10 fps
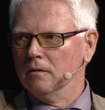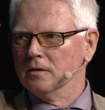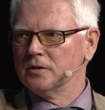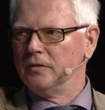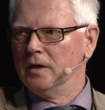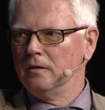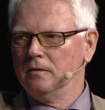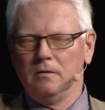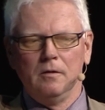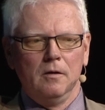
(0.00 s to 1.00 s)
sphere,
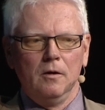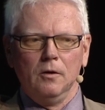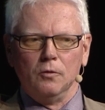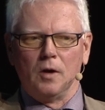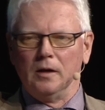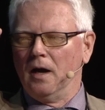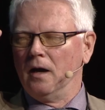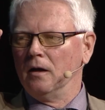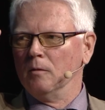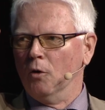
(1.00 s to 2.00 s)
you can
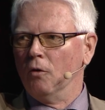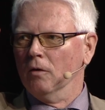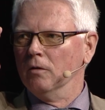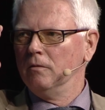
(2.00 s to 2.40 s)
handle more